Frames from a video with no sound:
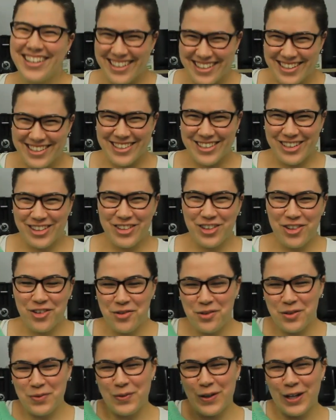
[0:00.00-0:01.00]
So you
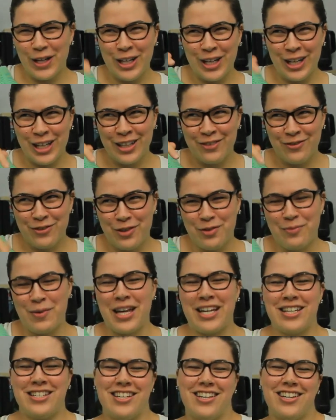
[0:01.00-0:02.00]
will find the
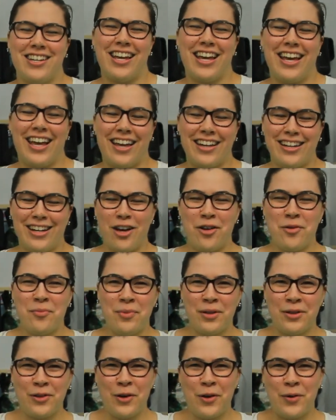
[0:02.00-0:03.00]
information down
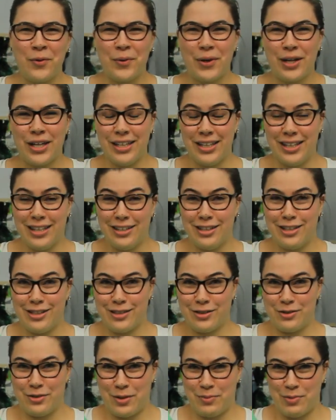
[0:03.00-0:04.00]
below in the
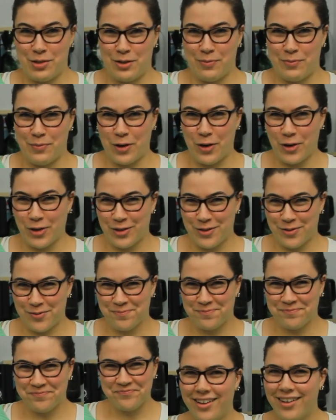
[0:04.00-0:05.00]
description box.
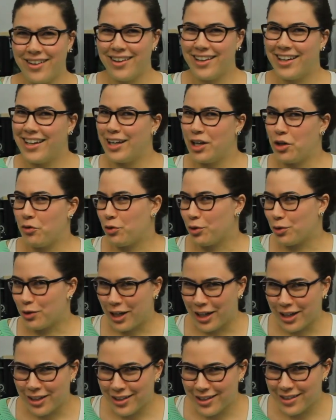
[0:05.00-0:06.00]
If you
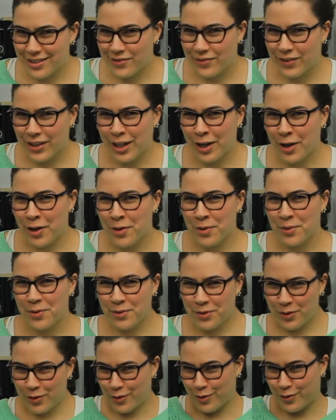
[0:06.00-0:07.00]
like this video,
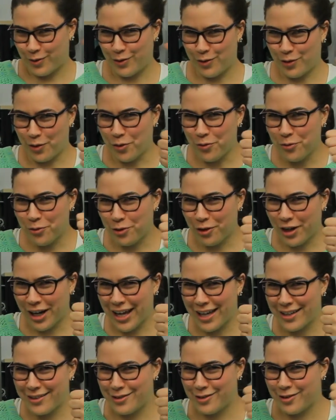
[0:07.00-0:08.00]
don't
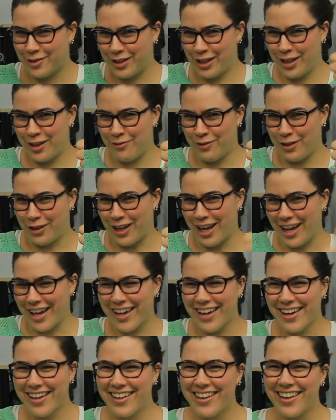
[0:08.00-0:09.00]
forget to leave a
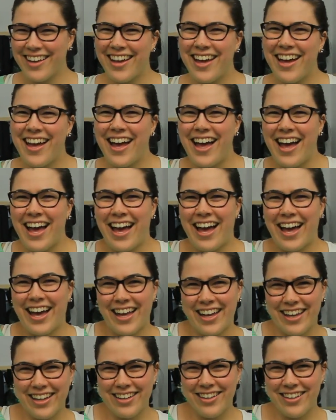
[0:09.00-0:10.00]
like
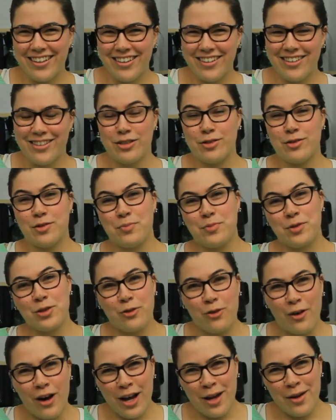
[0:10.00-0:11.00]
and
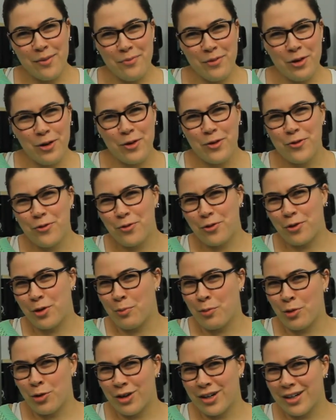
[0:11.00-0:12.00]
subscribe for
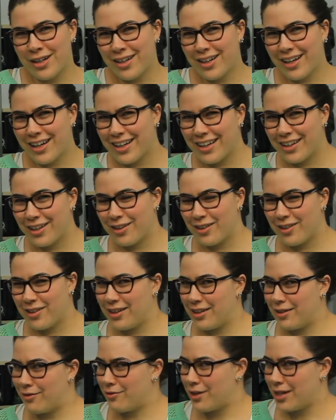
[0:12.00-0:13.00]
more
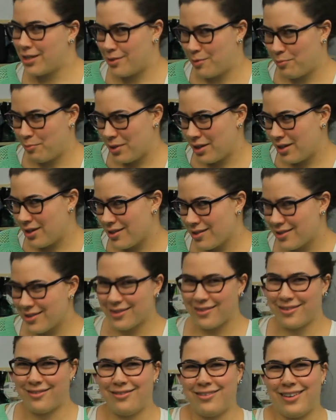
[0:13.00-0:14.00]

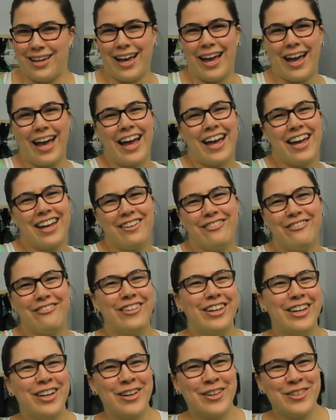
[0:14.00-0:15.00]
recipes and
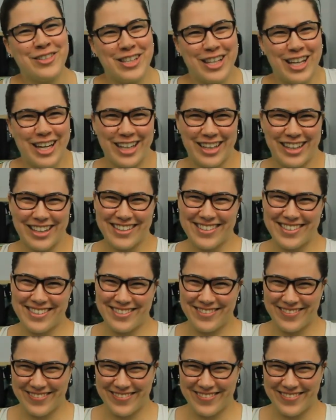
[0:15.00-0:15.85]
videos like this.